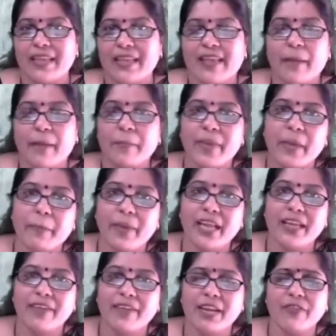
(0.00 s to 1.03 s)
Some people
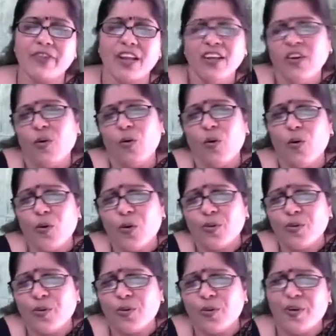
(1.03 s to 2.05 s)
even, oh,
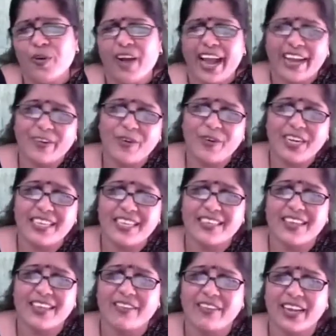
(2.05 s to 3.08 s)
no, no, I don't
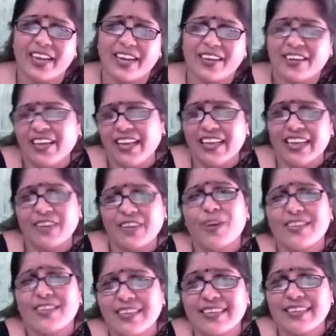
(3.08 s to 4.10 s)
deserve it. It
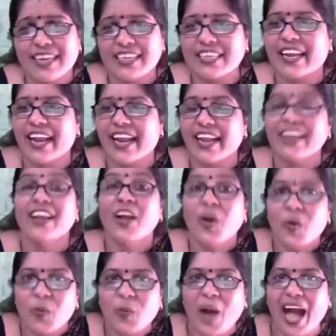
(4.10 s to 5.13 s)
wasn't such great.
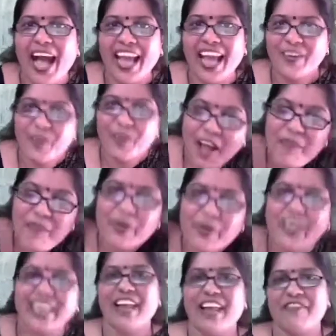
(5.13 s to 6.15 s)
Why? You have put
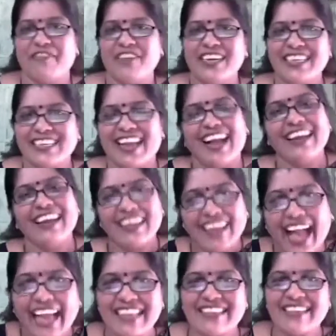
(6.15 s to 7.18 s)
in efforts, yeah?
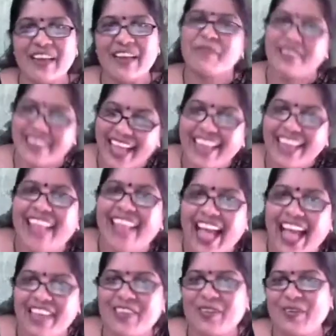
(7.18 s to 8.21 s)
Accept, say
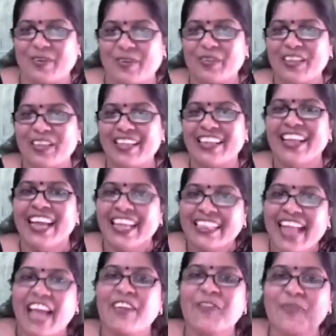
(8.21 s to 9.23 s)
thank you.
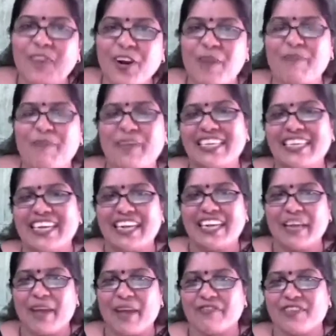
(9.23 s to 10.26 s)
Thank you for
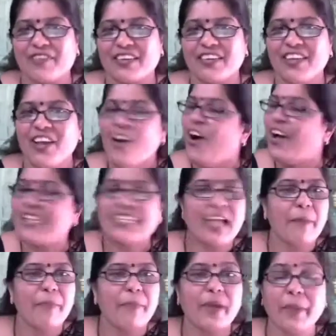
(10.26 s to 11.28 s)
appreciating my effort but
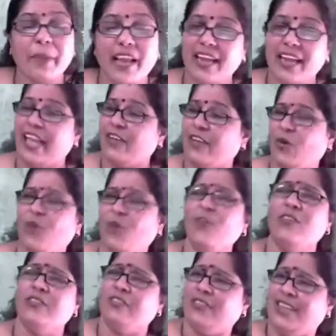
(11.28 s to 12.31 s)
some people are like,
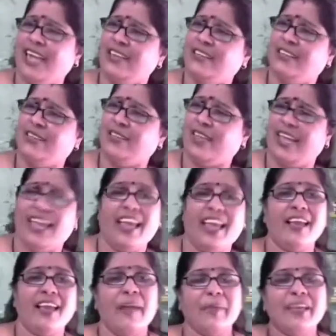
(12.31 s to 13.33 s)
oh, that's okay.
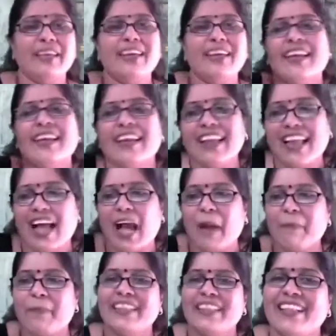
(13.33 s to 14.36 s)
I mean, little
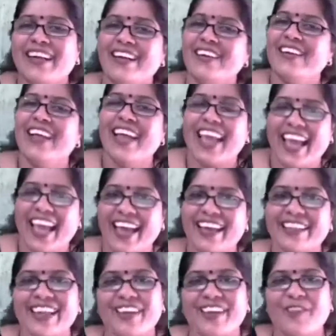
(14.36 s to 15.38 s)
up the
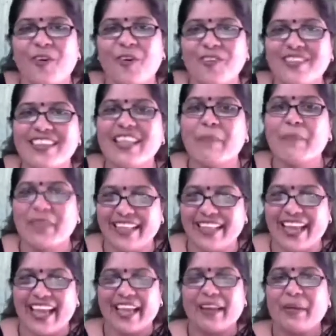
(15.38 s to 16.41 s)
air, their nose is up in the
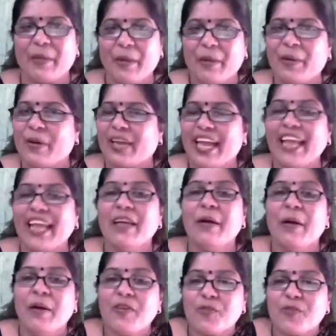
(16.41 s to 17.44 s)
air.
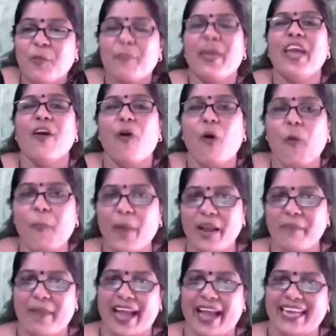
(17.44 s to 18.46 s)
Okay? So be
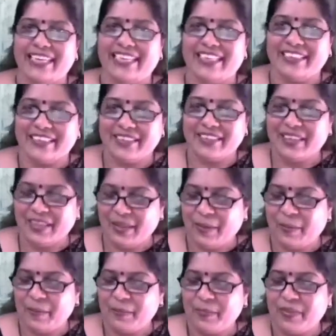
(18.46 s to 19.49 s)
open minded.
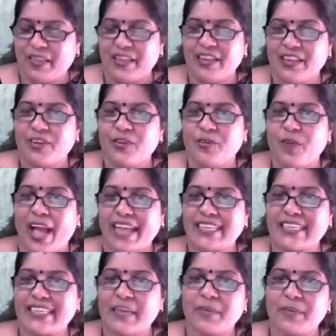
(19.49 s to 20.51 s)

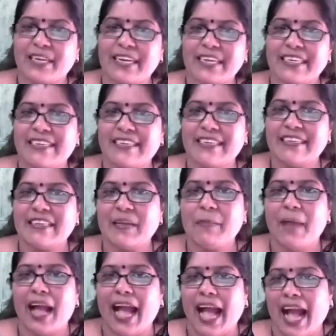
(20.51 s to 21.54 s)
Accept criticism
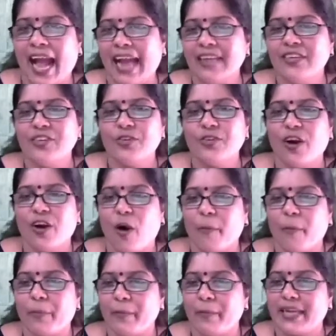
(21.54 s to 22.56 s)
and your
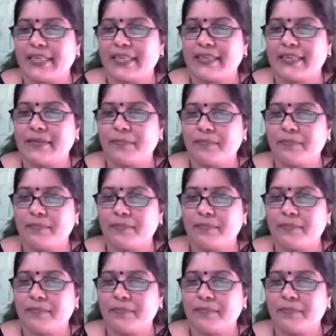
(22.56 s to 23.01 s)
compliments.